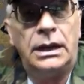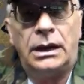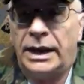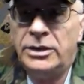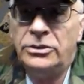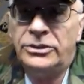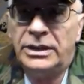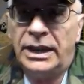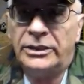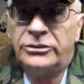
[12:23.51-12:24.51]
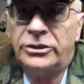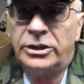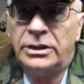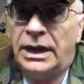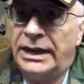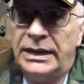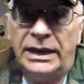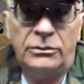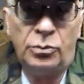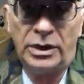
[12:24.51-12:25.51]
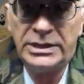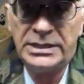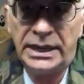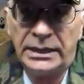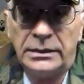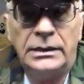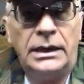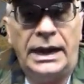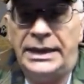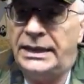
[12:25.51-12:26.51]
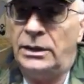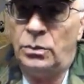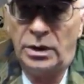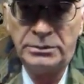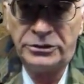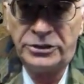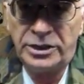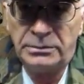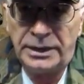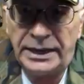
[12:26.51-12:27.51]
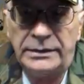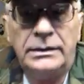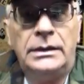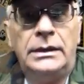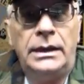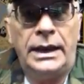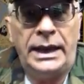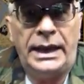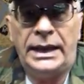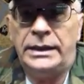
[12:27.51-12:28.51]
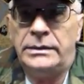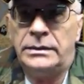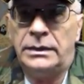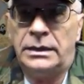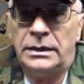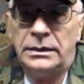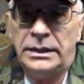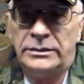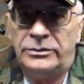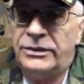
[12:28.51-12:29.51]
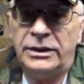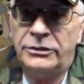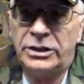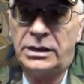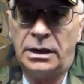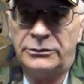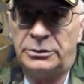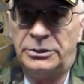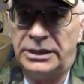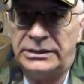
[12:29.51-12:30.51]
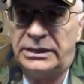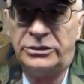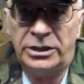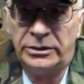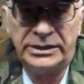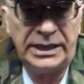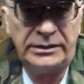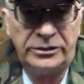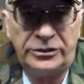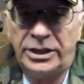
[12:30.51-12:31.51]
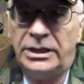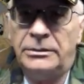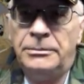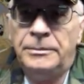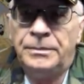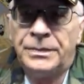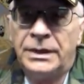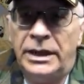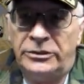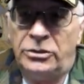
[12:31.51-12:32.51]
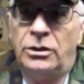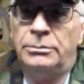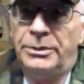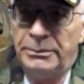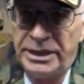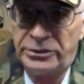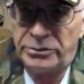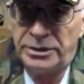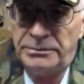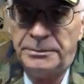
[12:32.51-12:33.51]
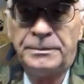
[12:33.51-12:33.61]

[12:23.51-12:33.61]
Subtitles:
I used it last year. I didn't have one tick. I didn't get one mosquito bite. And it's very, very comfortable. It doesn't irritate the skin. It's called permethrin.